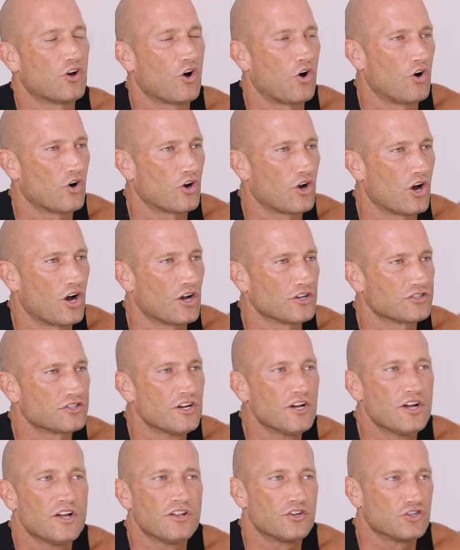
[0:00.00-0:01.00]
all costs.
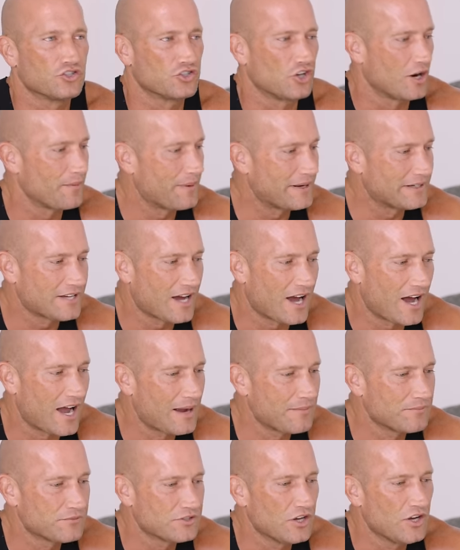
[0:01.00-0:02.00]
There's going to be
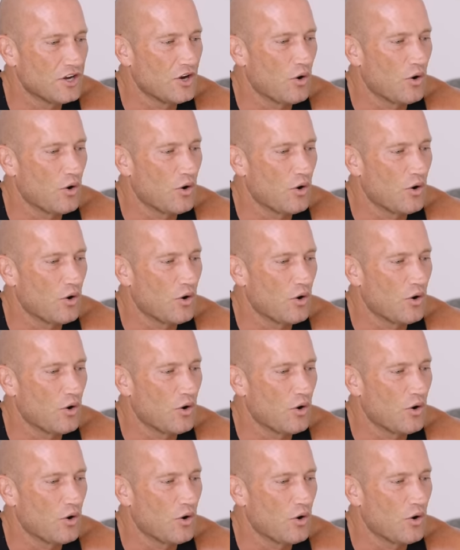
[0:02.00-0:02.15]
times